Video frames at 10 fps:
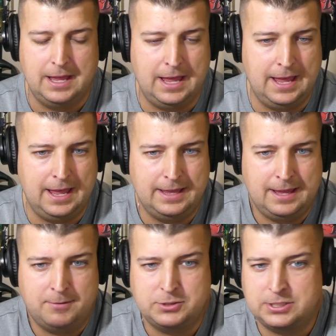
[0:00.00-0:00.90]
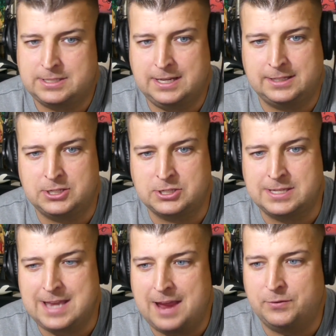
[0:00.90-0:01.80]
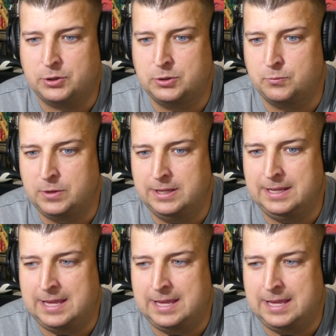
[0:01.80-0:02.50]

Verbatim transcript: And that was just it. They just never could really